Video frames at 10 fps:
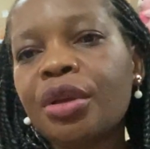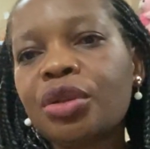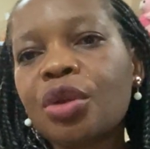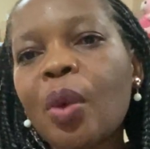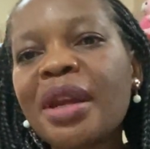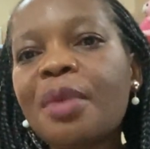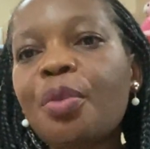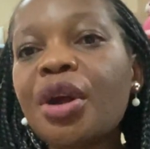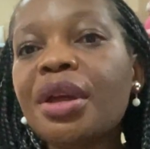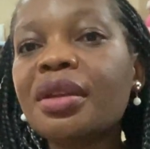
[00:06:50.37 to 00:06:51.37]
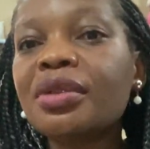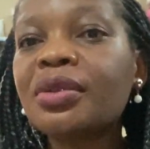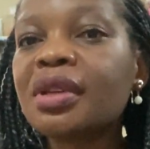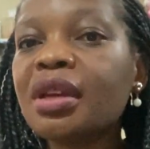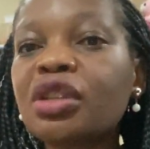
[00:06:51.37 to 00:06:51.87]
So when the boy, you
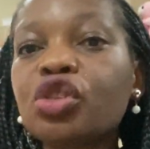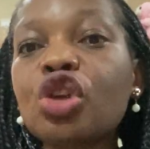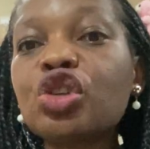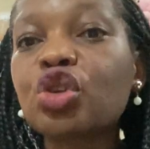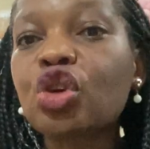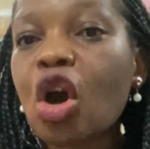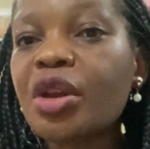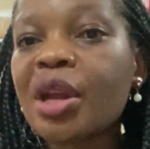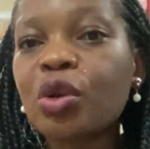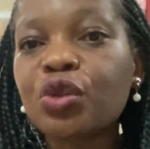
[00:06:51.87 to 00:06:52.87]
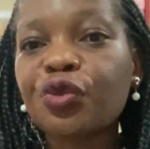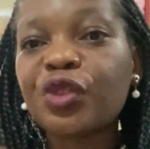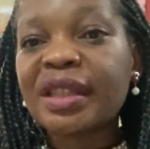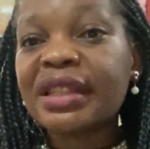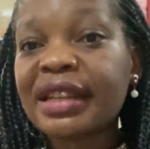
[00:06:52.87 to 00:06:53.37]
see, it's just God that wants to
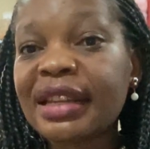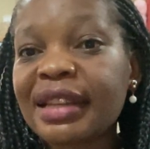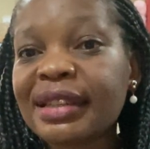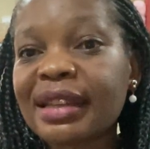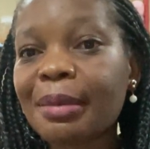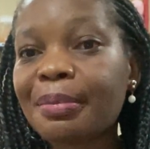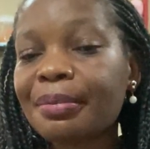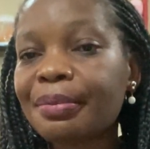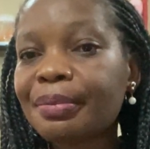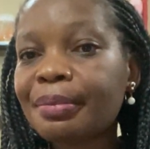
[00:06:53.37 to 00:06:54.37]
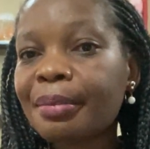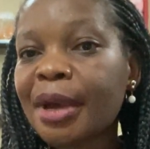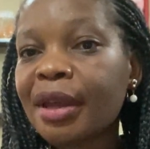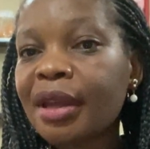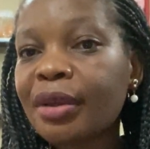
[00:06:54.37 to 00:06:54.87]
vindicate
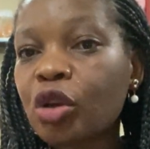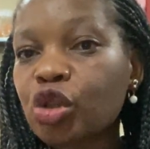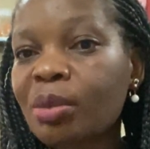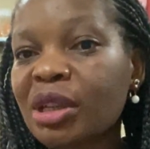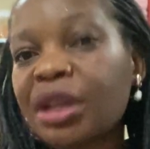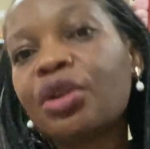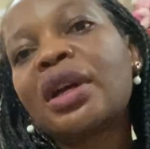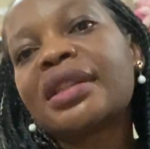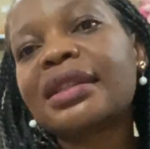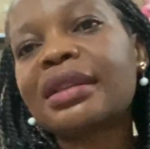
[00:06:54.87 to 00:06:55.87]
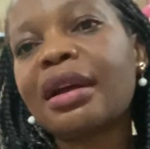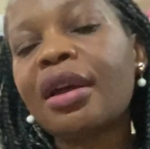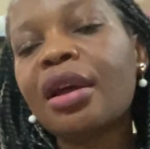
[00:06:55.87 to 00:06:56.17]
my customers and younger sister.